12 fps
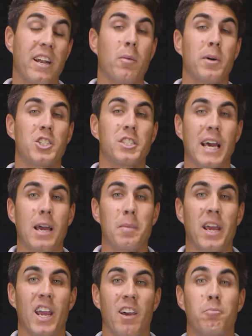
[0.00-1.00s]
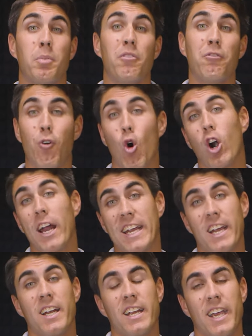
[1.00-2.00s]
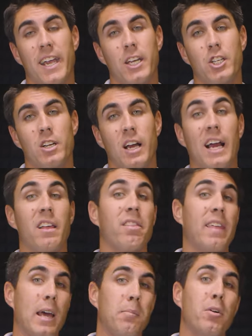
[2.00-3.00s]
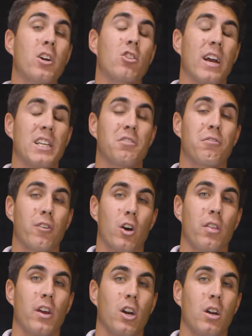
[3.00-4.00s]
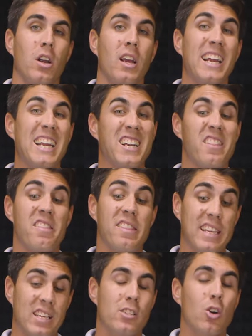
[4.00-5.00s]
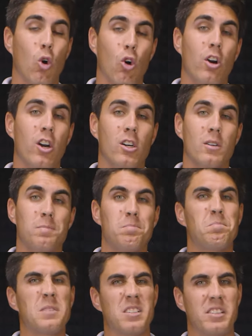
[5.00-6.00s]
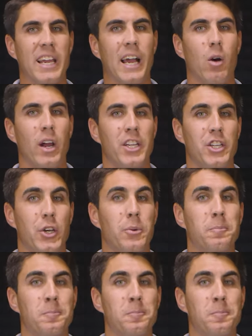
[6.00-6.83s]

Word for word: how much time I have before I get in a cage, I then progress further in this order and see how I do.